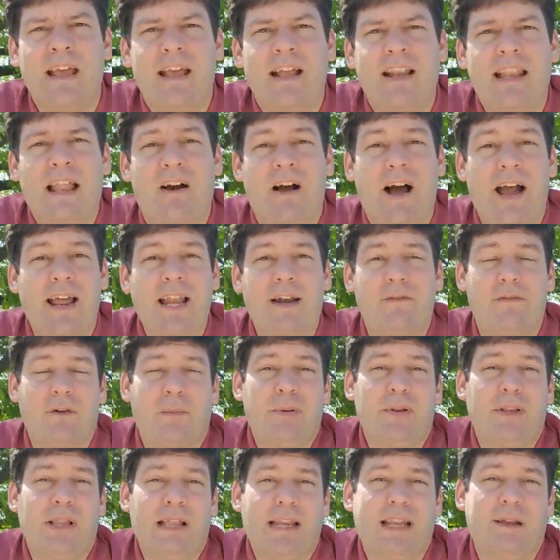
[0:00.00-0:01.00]
Now, I never
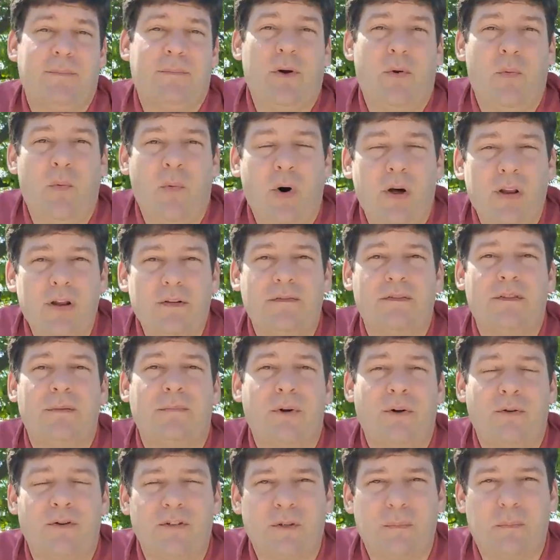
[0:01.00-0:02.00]
played it, but one of the
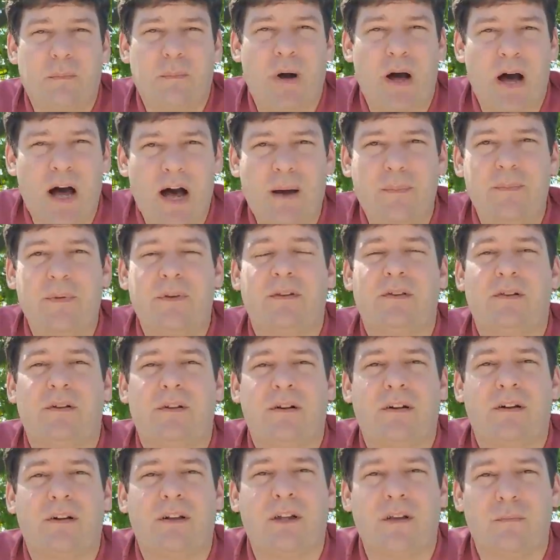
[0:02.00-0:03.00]
most
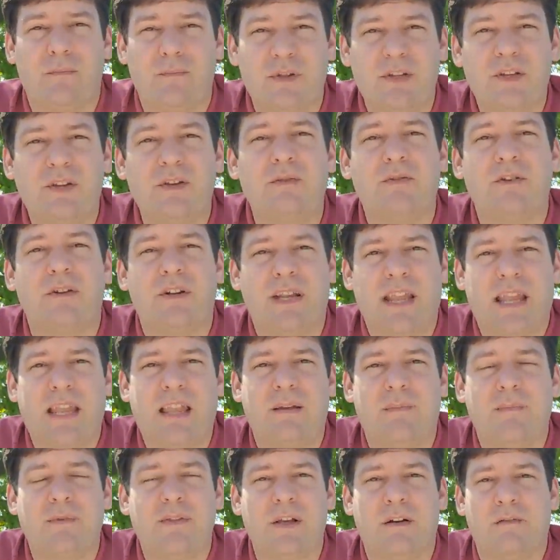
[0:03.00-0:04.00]
popular computer
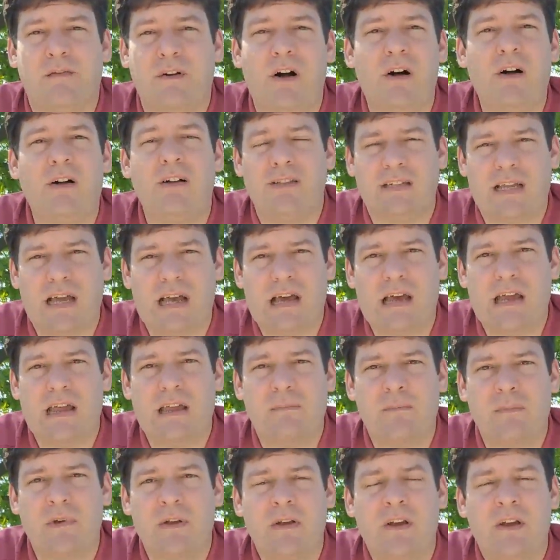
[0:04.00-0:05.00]
games of all
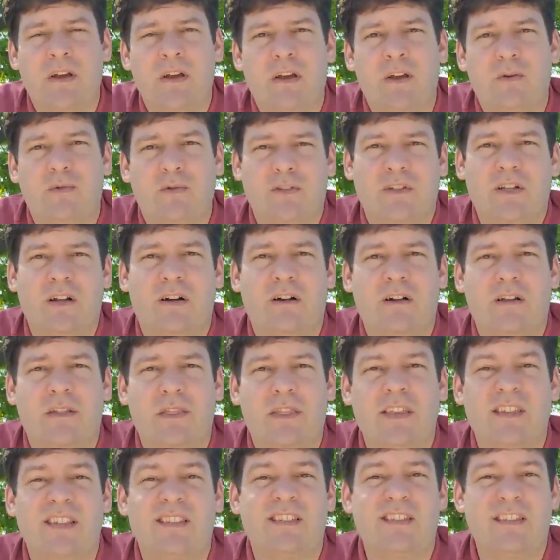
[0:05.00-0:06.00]
time was
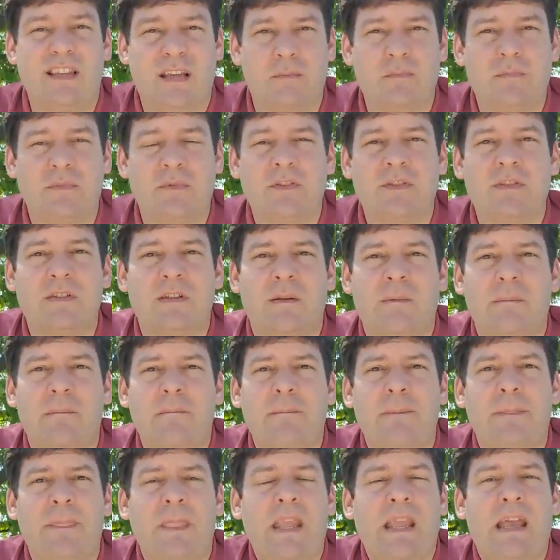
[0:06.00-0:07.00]
called The Sims.
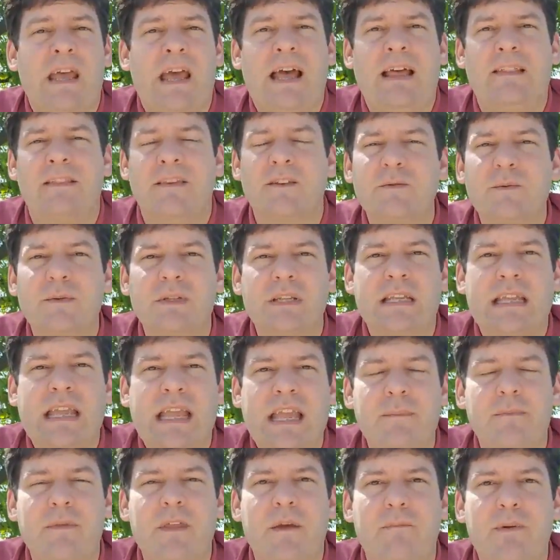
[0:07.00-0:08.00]
And this was a
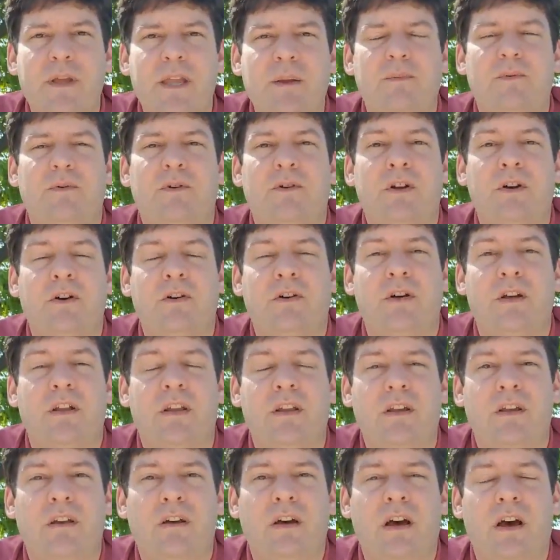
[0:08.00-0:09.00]
game that people could,